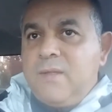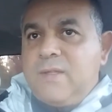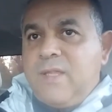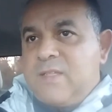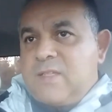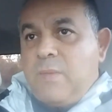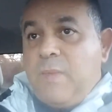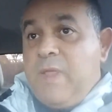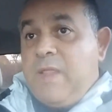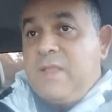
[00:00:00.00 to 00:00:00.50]

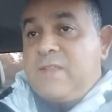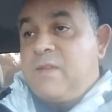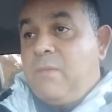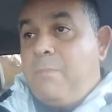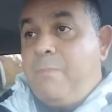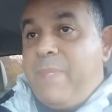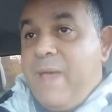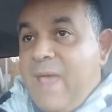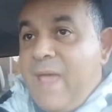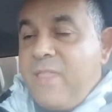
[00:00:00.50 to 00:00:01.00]
Doesn't mean it's a
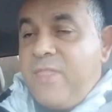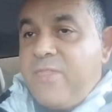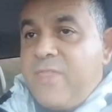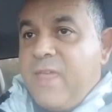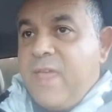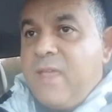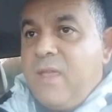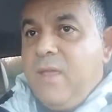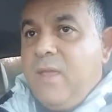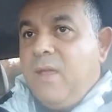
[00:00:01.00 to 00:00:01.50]
bad
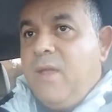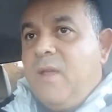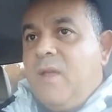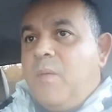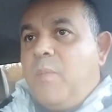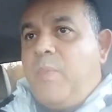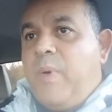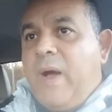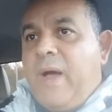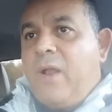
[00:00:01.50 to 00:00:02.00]

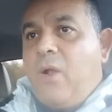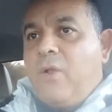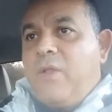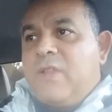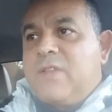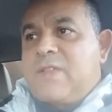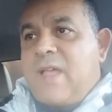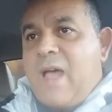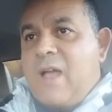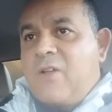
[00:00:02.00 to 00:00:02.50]
thing, but on
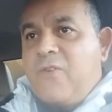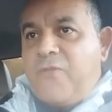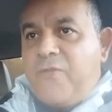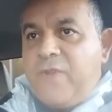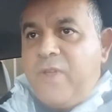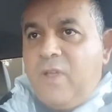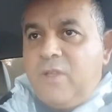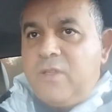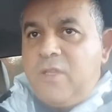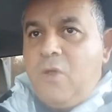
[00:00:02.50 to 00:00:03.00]
the soccer
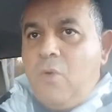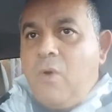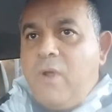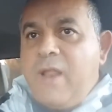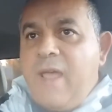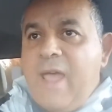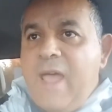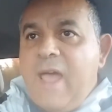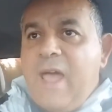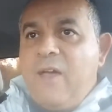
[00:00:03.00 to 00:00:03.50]
field, you
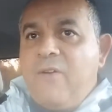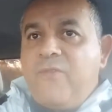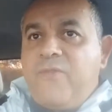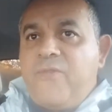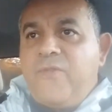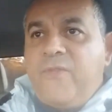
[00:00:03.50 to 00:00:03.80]
want to have,